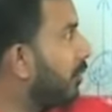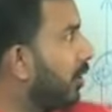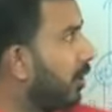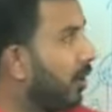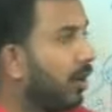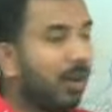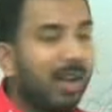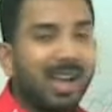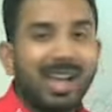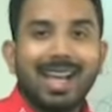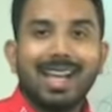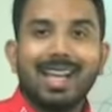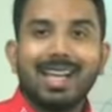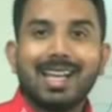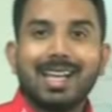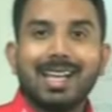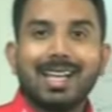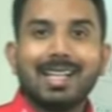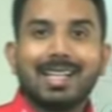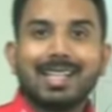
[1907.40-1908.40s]
of your
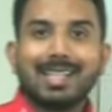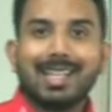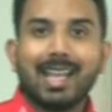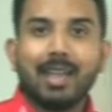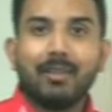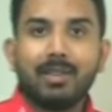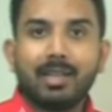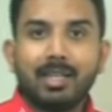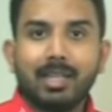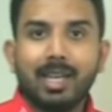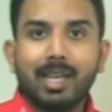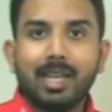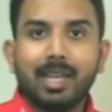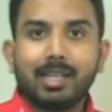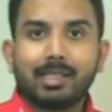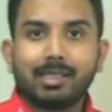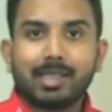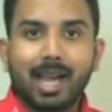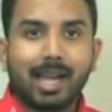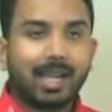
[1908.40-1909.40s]

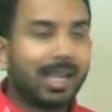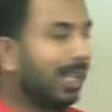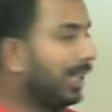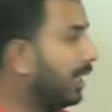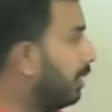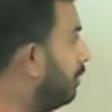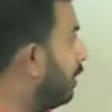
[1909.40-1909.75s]
7-day target,